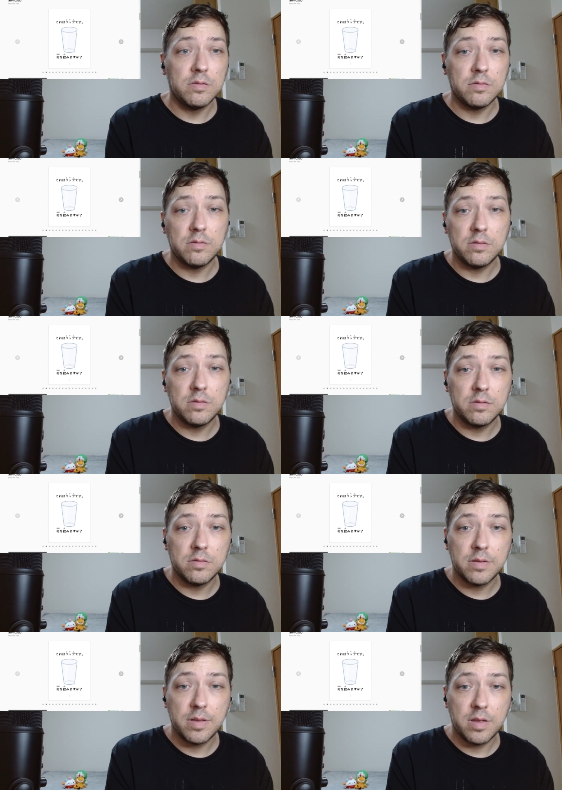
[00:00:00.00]

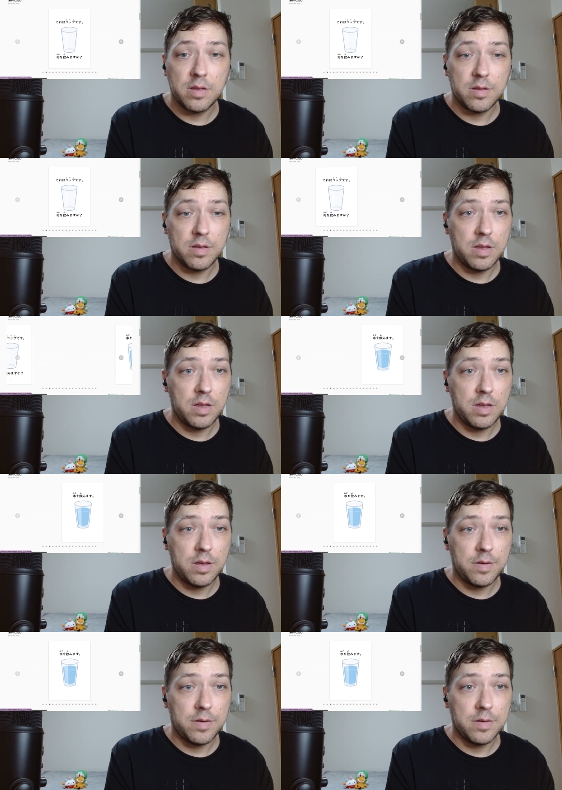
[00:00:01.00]

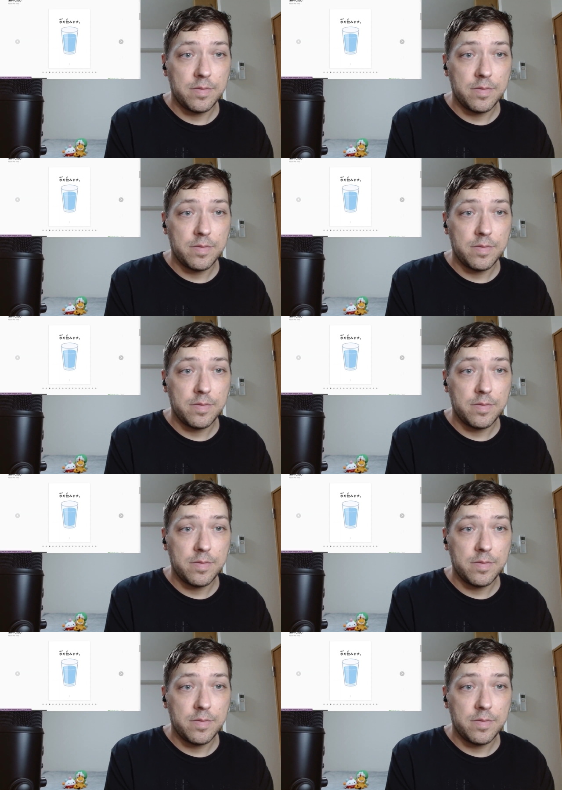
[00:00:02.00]
No one is speaking in this clip.